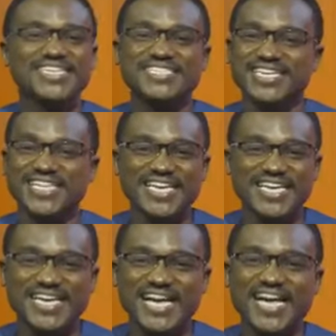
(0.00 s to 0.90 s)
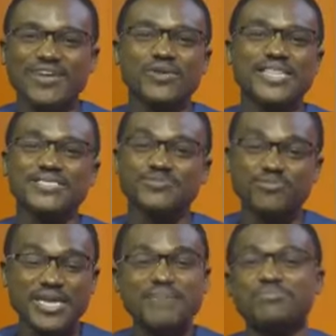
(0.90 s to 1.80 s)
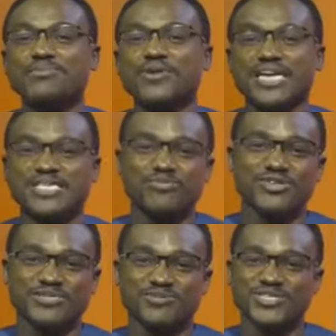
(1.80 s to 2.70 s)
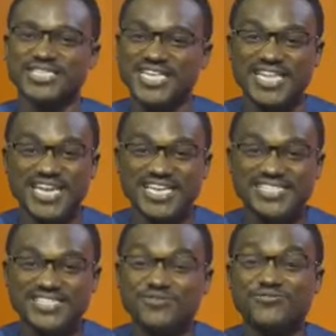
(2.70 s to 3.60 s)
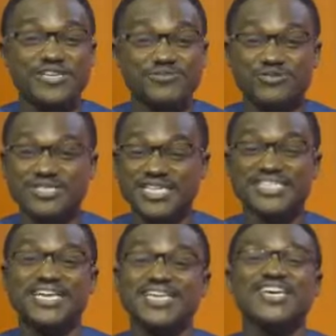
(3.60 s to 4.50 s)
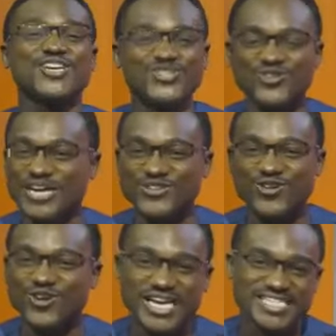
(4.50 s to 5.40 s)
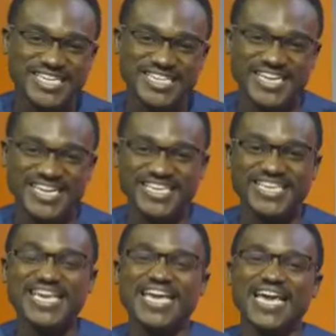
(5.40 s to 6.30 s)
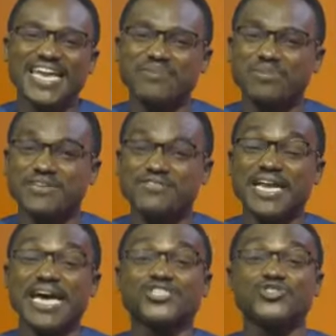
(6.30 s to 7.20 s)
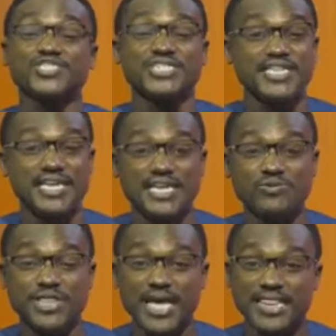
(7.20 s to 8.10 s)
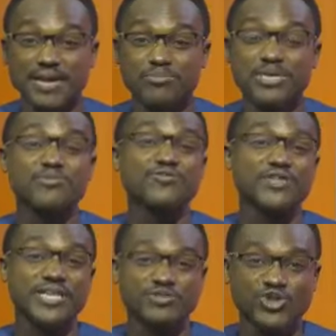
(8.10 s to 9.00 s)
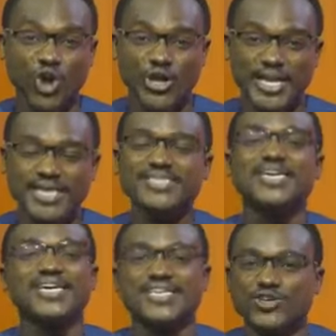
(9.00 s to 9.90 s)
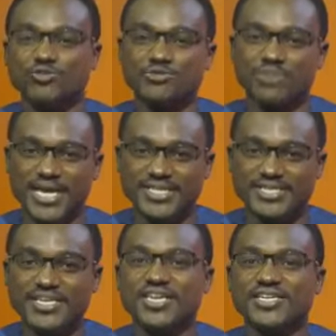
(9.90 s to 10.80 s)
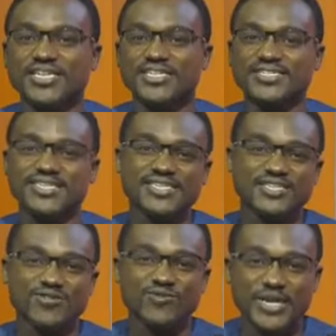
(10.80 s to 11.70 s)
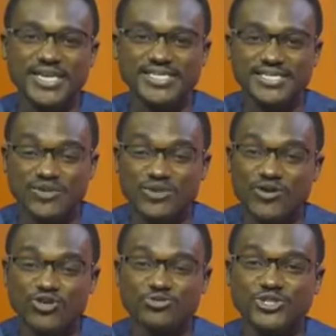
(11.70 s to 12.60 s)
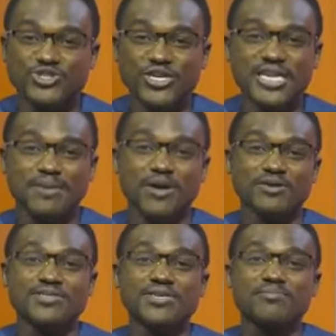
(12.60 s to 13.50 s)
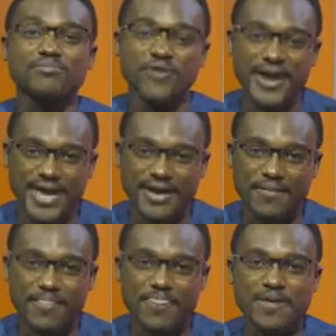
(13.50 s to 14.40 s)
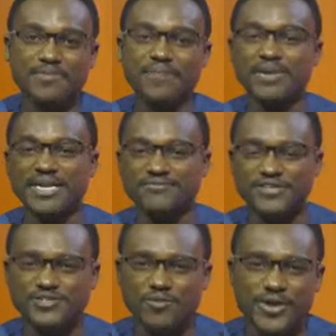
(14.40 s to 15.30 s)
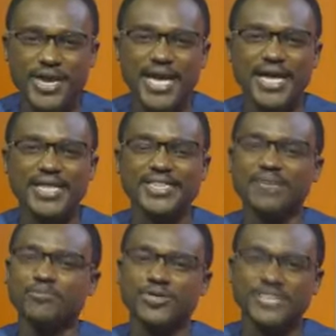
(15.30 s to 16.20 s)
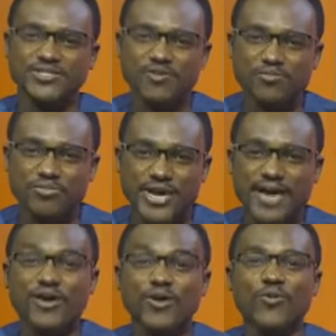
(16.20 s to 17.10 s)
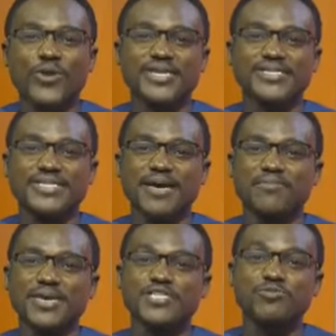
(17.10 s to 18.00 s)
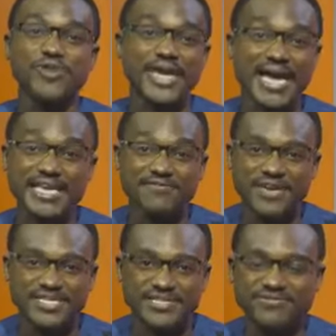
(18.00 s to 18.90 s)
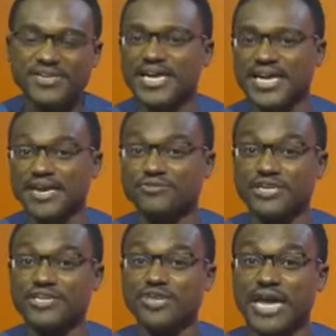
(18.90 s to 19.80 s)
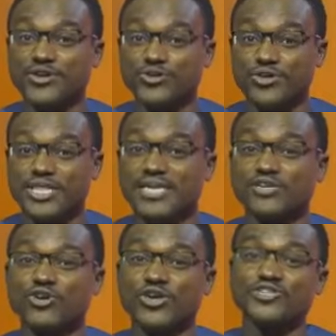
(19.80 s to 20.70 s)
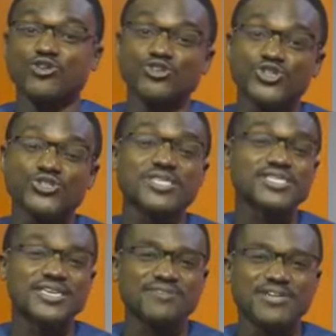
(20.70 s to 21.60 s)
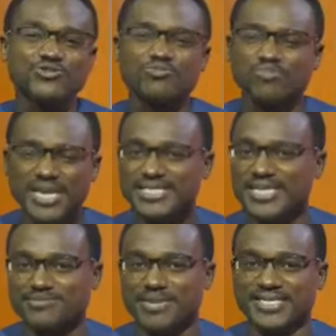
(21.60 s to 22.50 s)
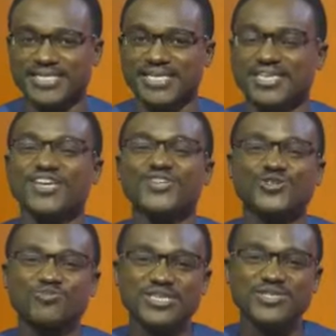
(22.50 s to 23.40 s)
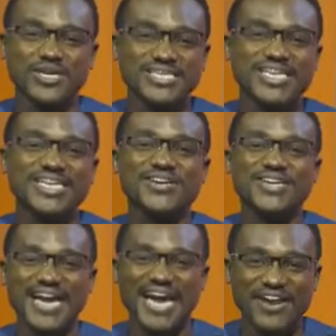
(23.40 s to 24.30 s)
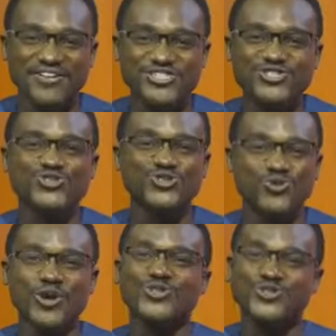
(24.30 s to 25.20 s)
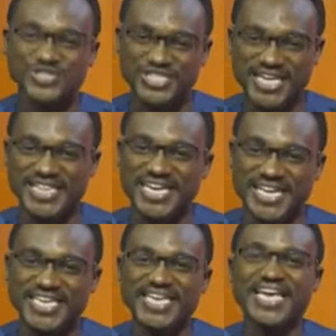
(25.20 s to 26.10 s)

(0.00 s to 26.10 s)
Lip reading: Share the link with as many people as possible. Share the link till Facebook says that you can no longer share the link. And I believe that as you share the link with other people for them to connect, they'll be blessed. In this session of Wednesday, we are going to be talking about prayer, the benefits of prayer, the importance of prayer, what is it that makes prayer effective. And I know that God is going to use his servant to bless us mightily. So please, once again, I would encourage you to do well to share the link.